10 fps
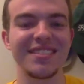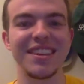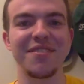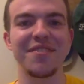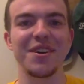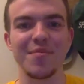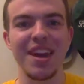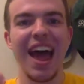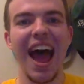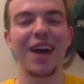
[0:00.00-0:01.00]
as he filmed
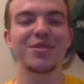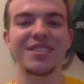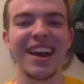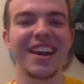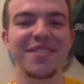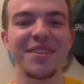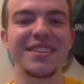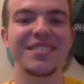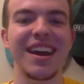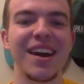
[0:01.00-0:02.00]
outside of
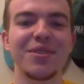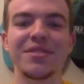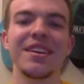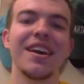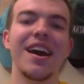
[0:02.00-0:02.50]
his house.